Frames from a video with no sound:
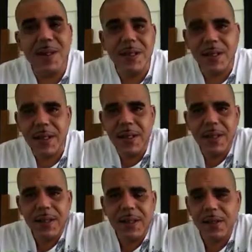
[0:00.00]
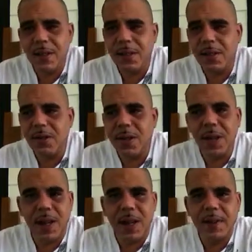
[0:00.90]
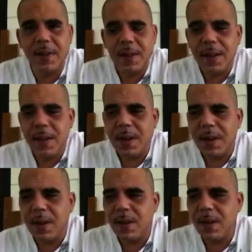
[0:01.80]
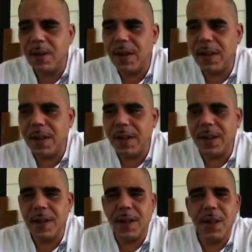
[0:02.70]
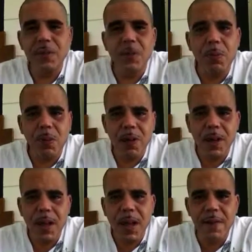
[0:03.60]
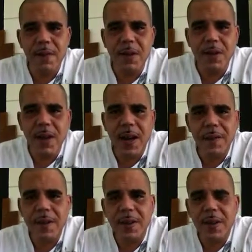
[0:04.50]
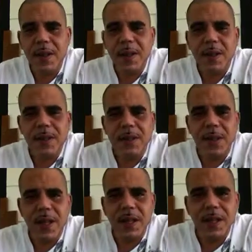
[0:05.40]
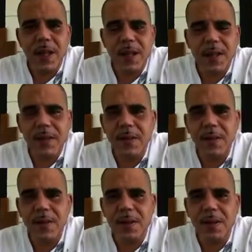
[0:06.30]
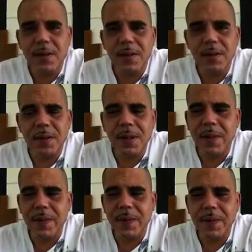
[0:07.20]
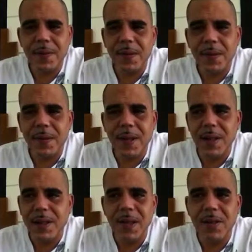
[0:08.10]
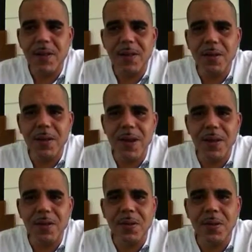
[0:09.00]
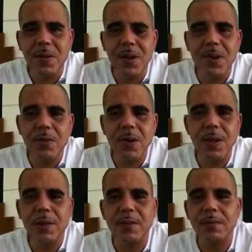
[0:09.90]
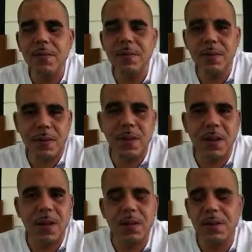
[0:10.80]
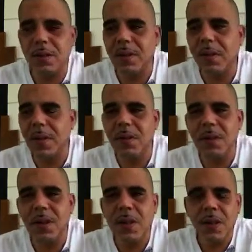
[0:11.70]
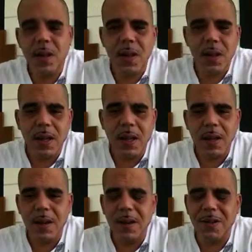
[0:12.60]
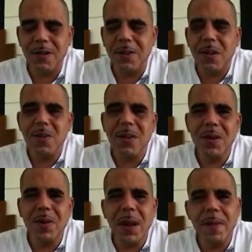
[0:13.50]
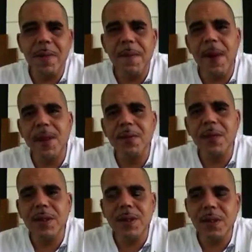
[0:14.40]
to get in life. And then there comes a point in life where you have to change that. If things ain't going right or the way you want it to go. You feel me? And well, anyway, I've been following, I